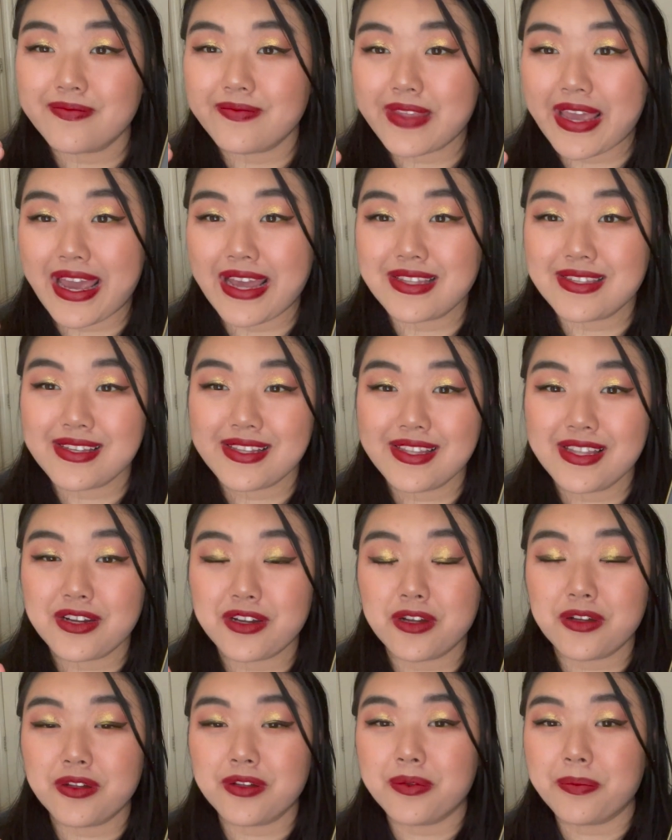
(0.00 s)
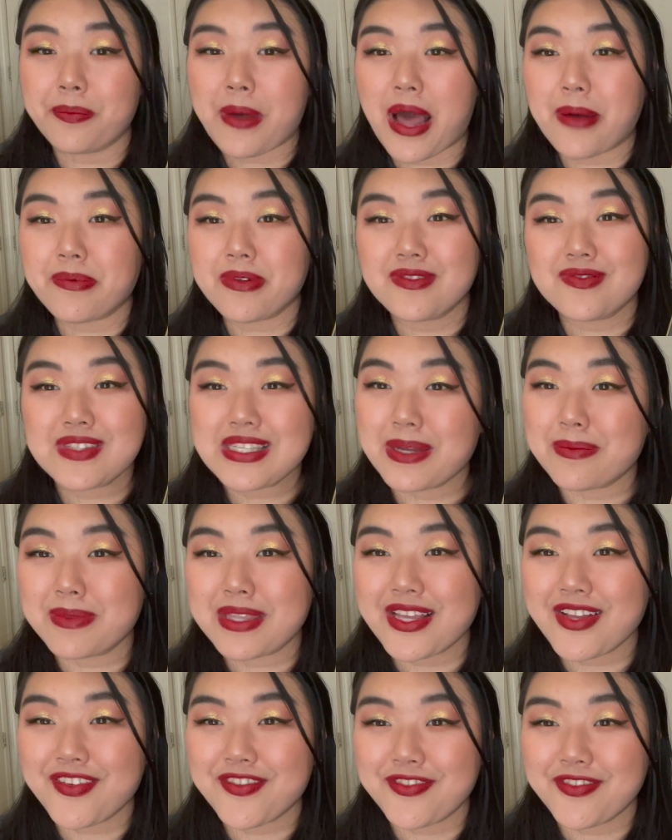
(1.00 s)
adds a little pop of
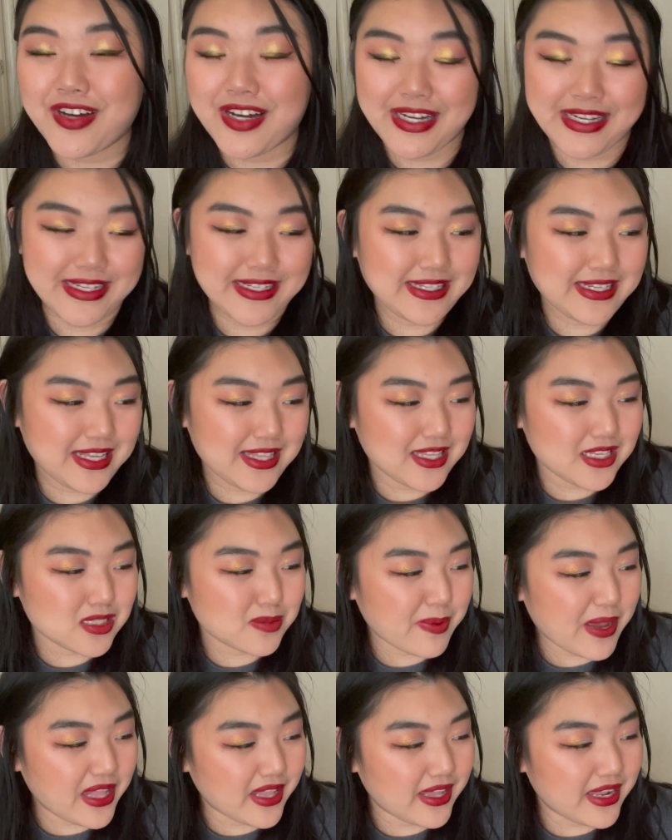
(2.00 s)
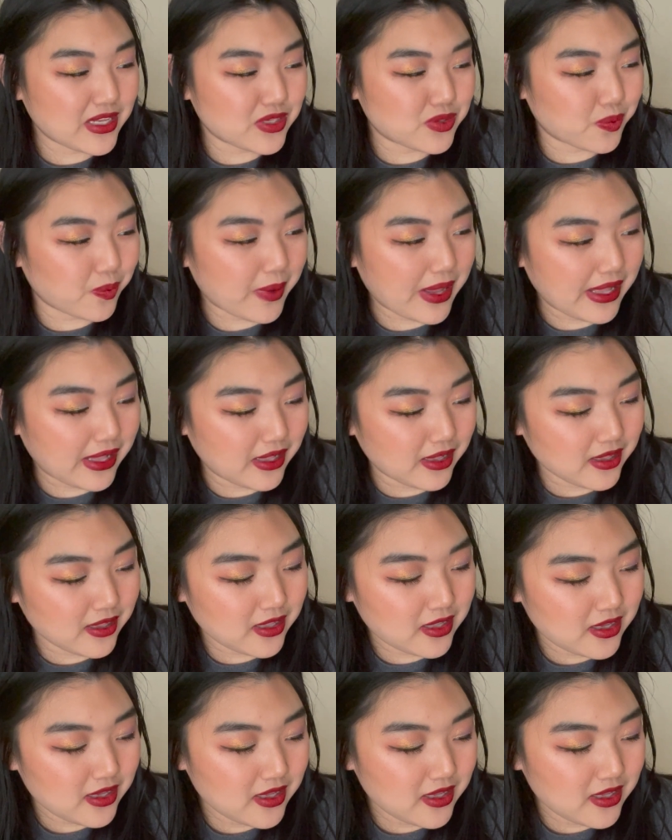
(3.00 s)
something fun in this palette as well.